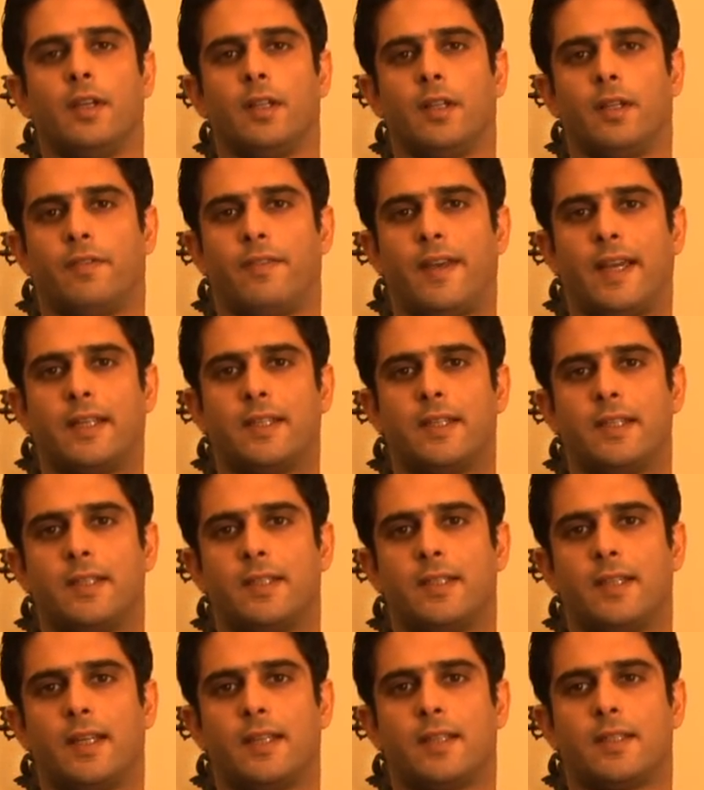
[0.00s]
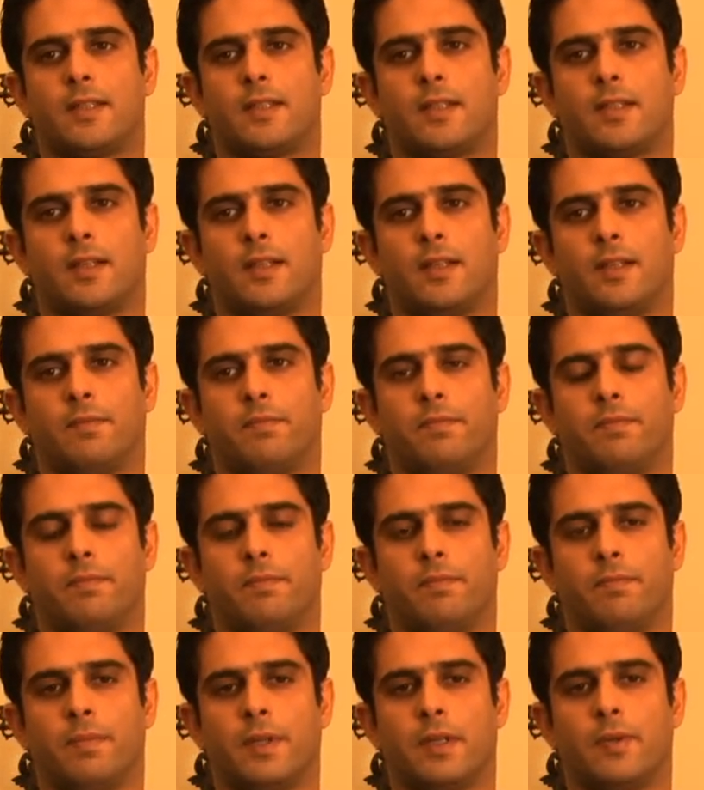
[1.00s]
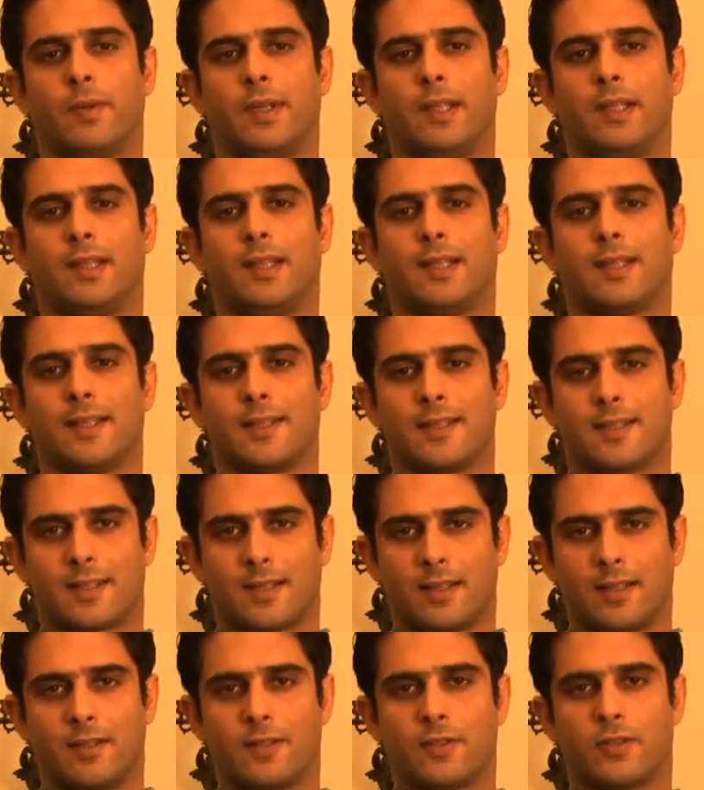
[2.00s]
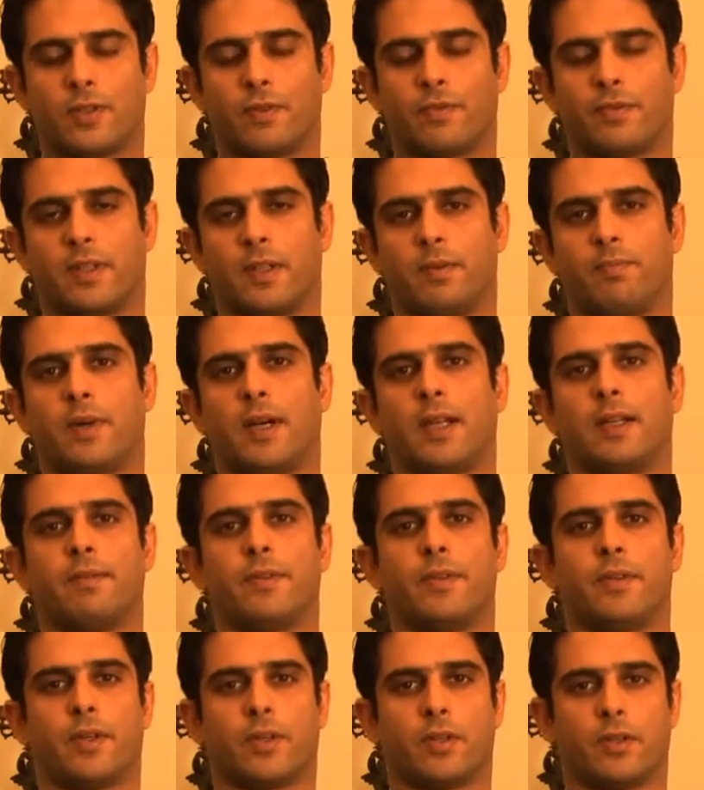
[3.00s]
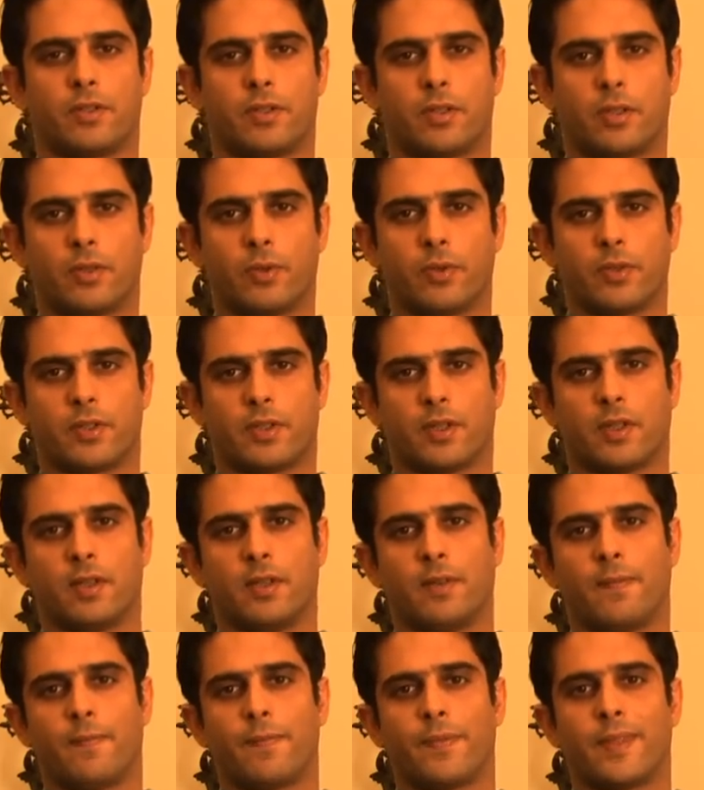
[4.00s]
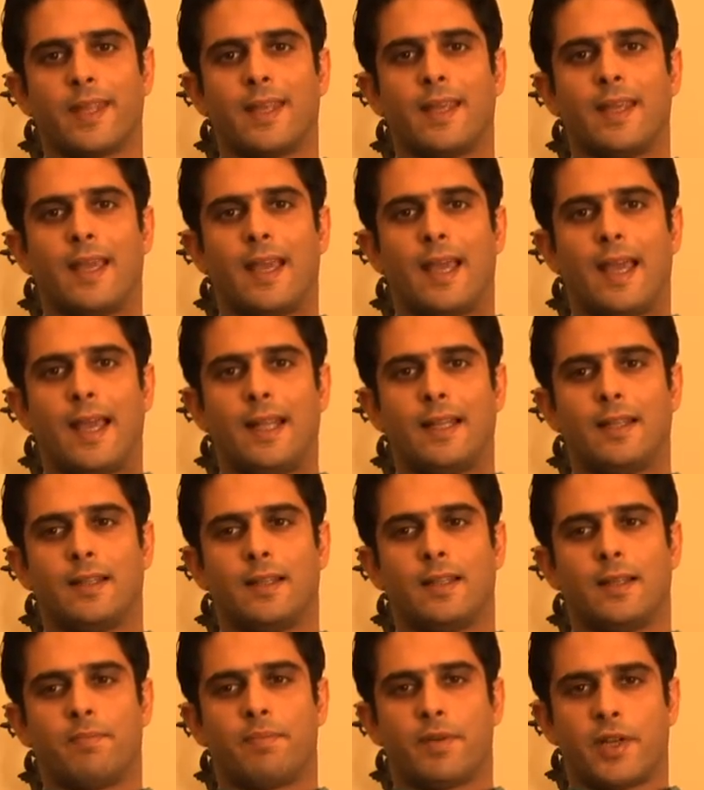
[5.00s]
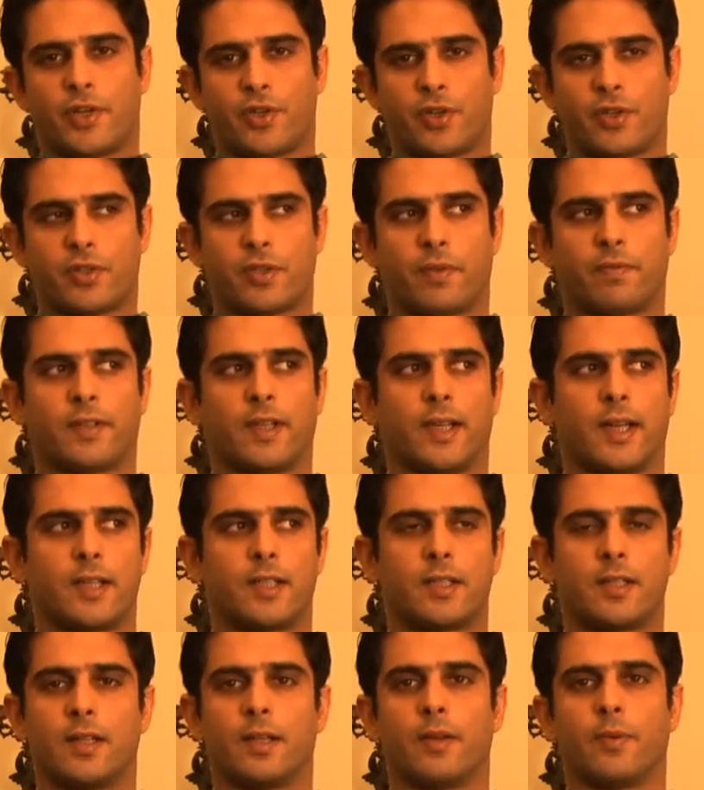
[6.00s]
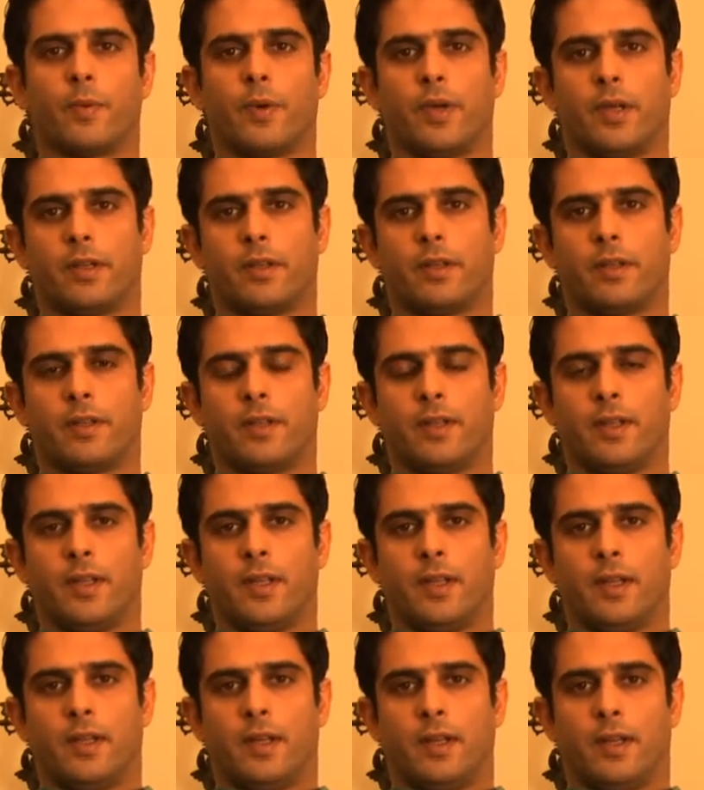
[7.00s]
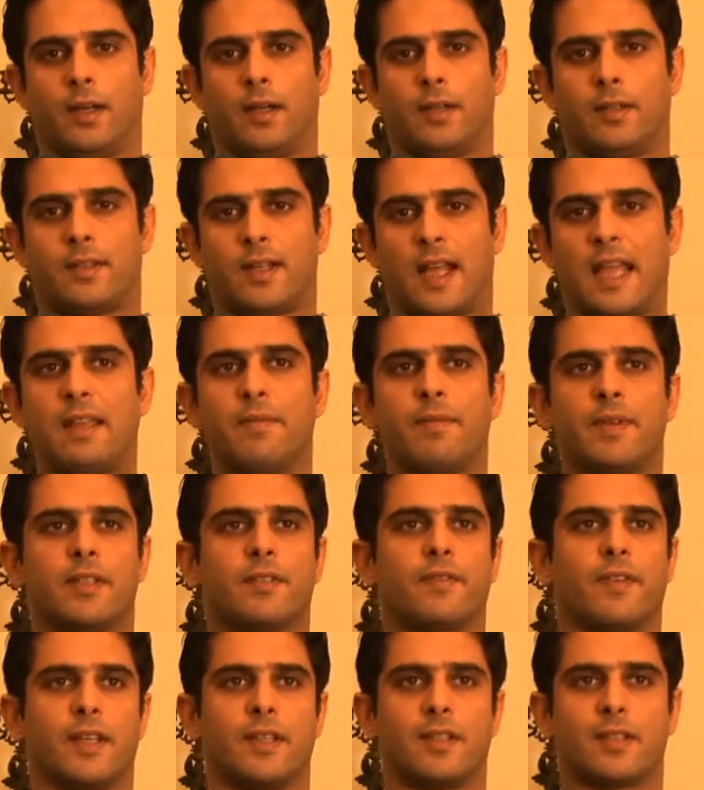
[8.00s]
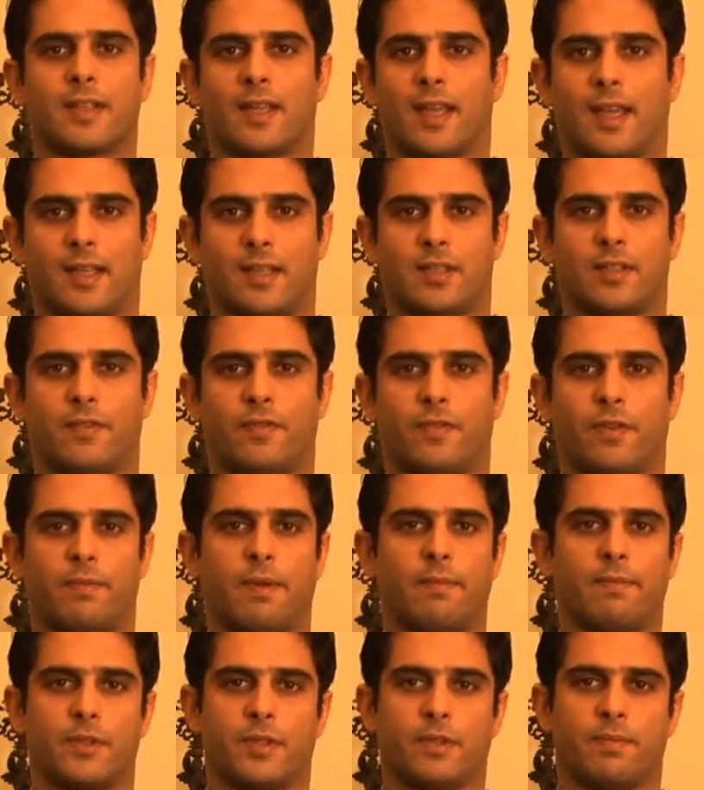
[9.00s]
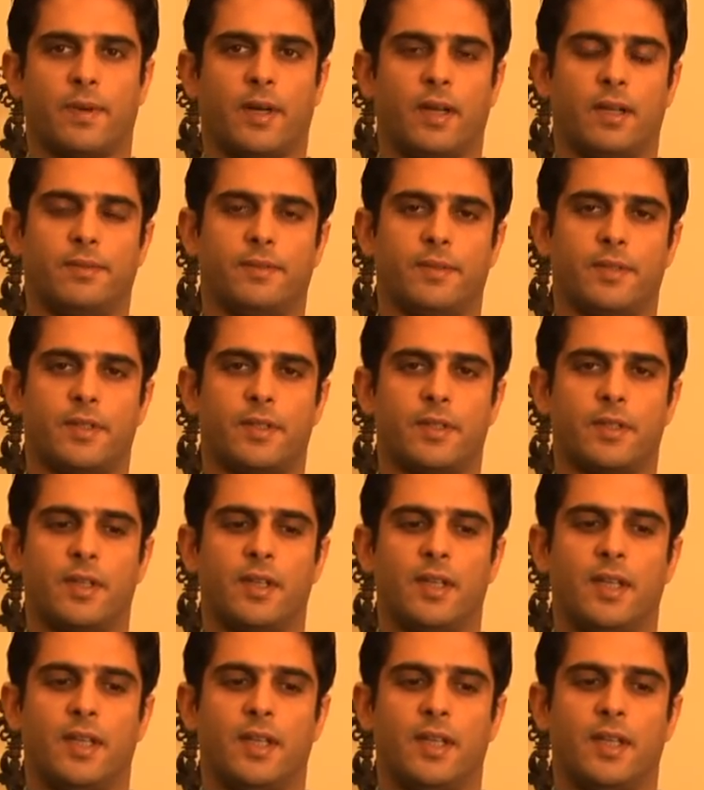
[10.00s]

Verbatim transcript: The fact is that uh, between the concerns of the parliamentary constituency and the pressures of the legislative work, uh, time is very scarce for members of parliaments.